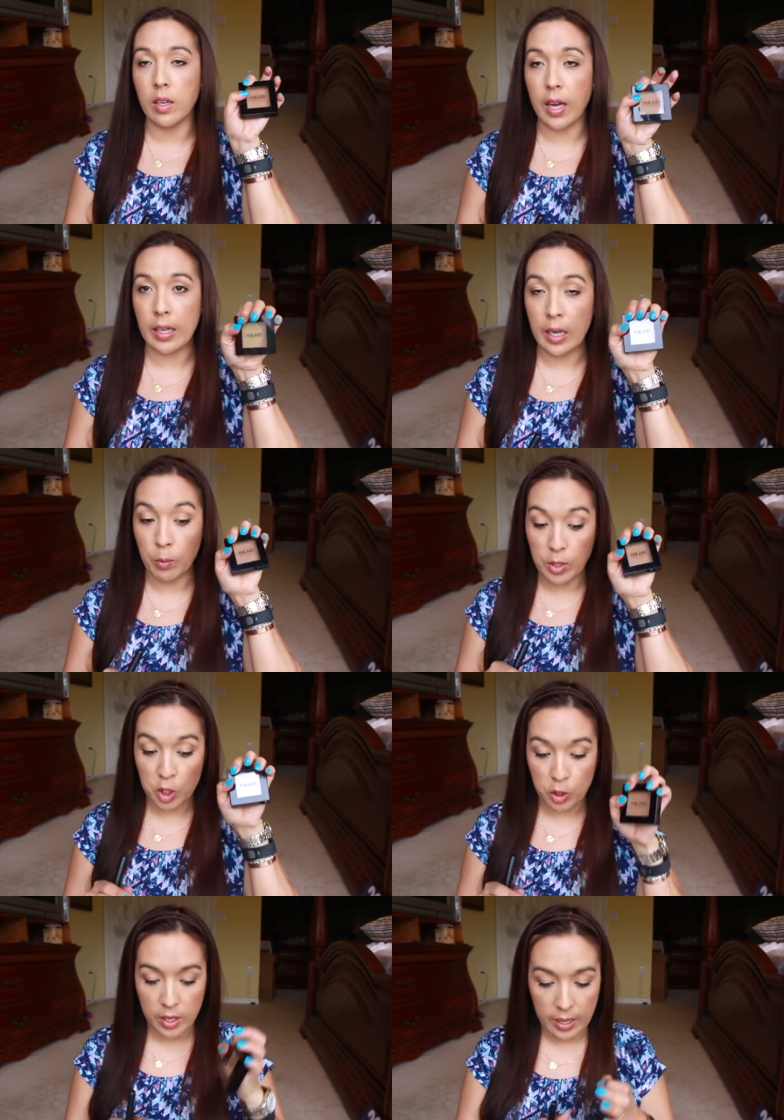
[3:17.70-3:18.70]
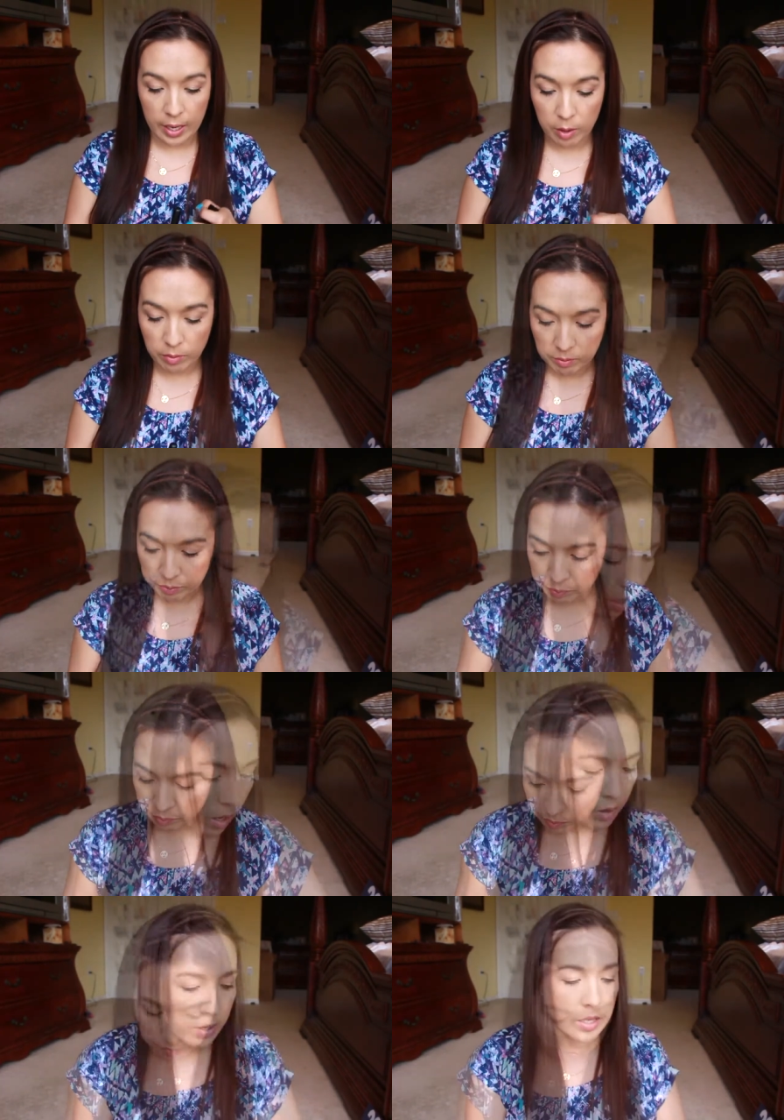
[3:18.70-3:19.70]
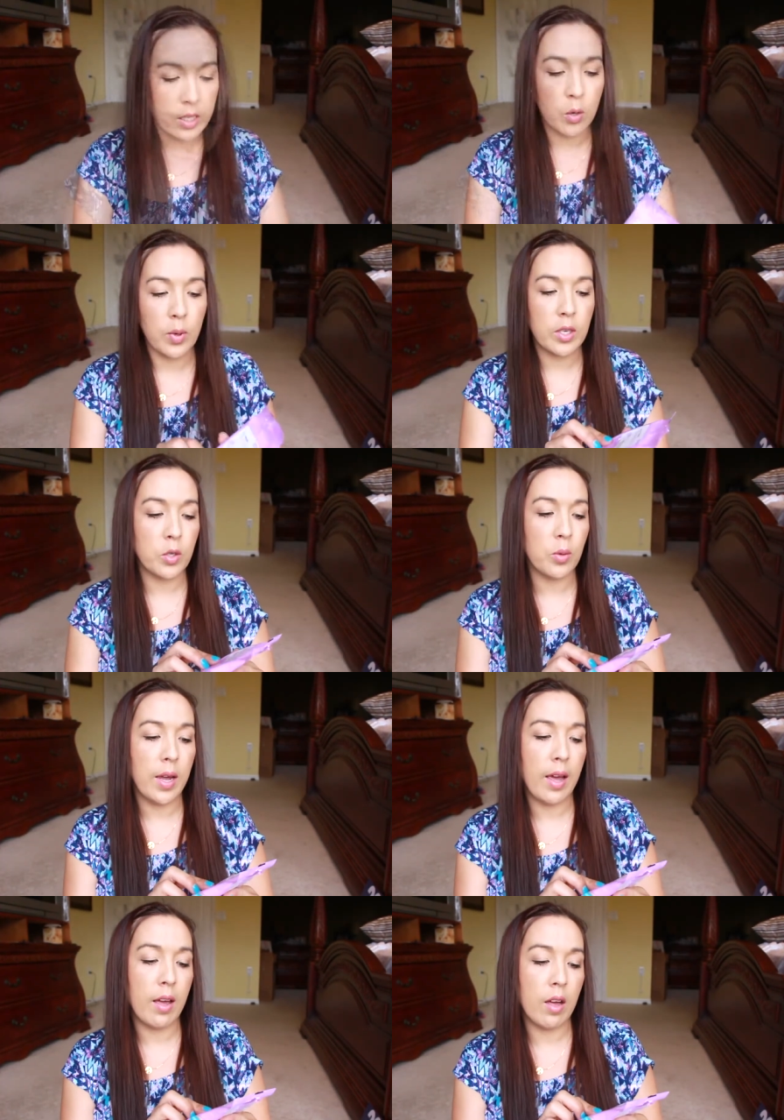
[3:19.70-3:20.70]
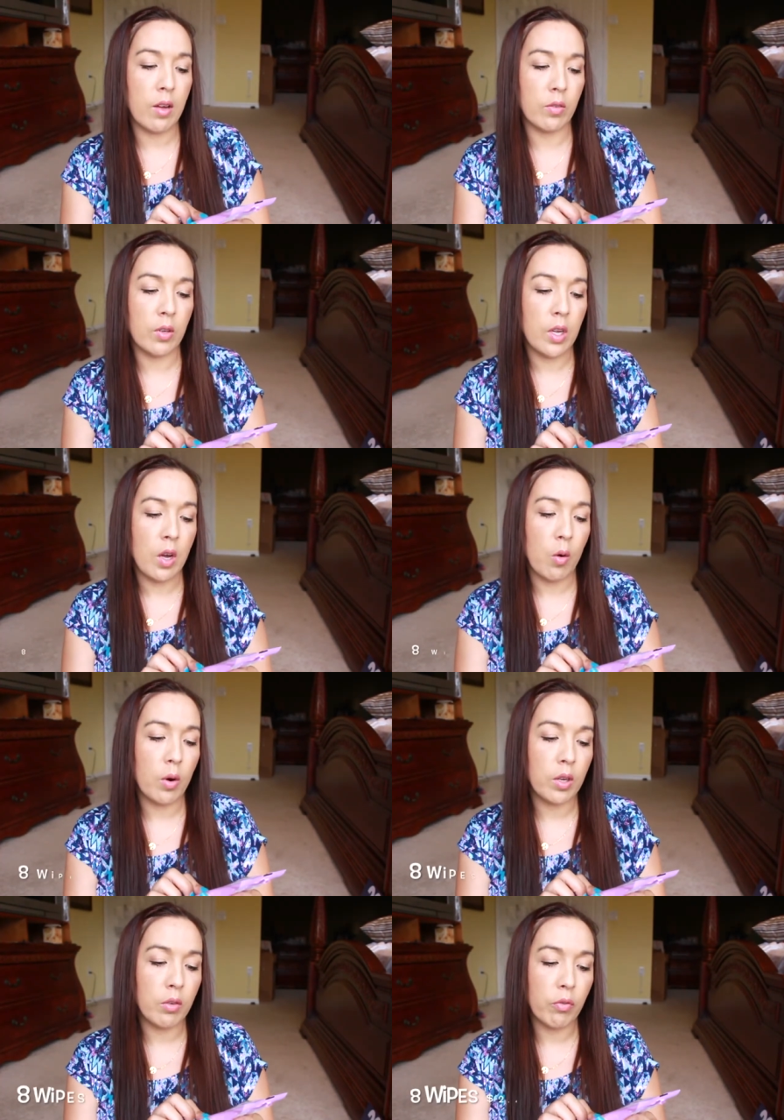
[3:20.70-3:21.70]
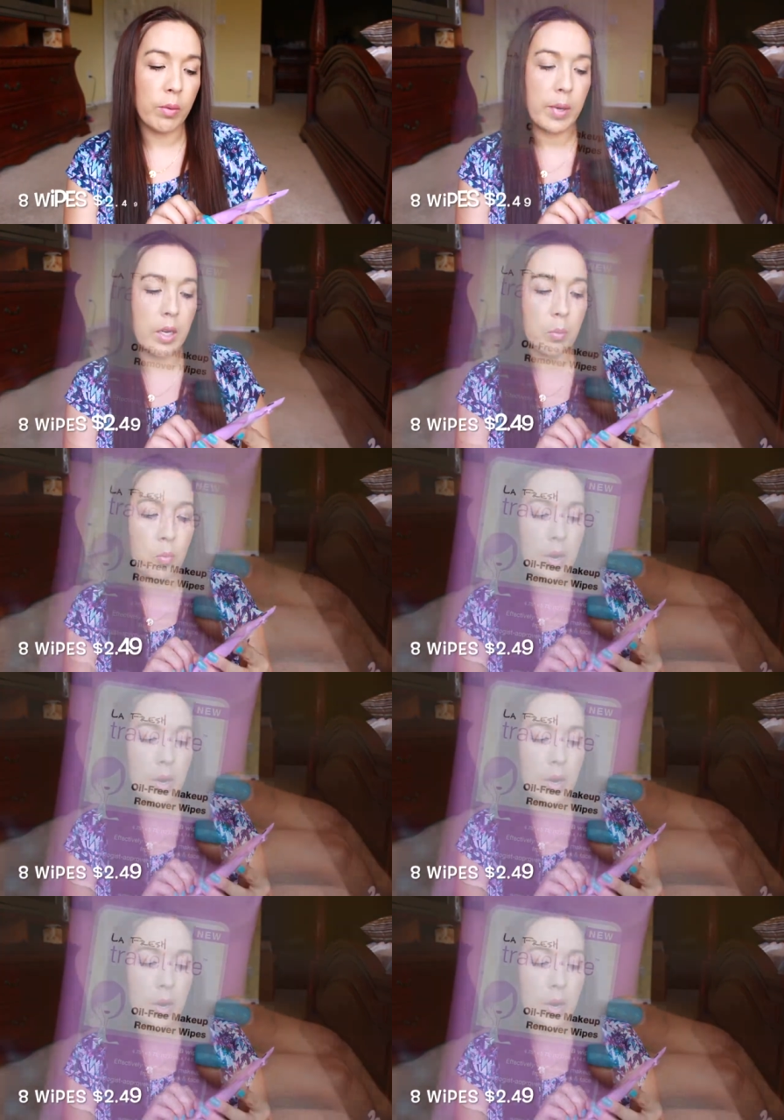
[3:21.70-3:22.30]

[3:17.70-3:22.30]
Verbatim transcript: I can't wait to try that out. All right, so we do have oil-free makeup